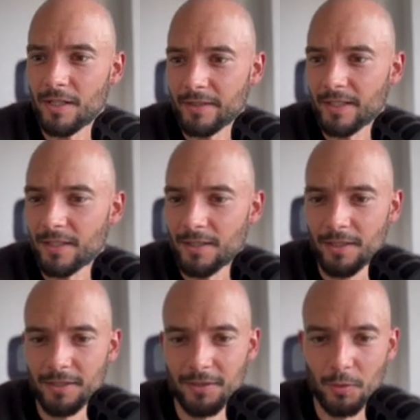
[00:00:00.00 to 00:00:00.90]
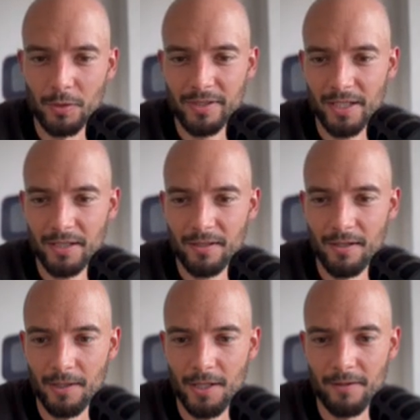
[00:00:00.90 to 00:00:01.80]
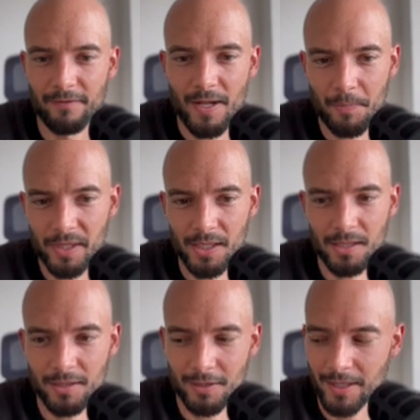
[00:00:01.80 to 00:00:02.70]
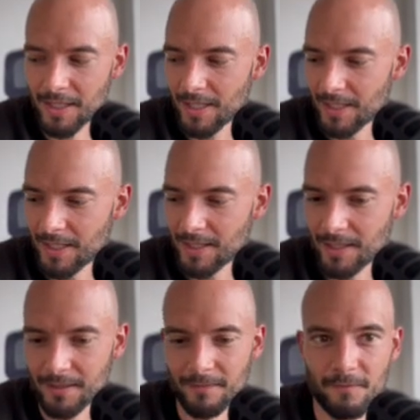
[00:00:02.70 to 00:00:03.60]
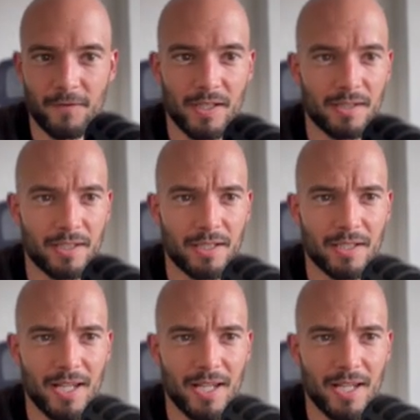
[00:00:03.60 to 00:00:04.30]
There are tools like Vapi.ai and things like that,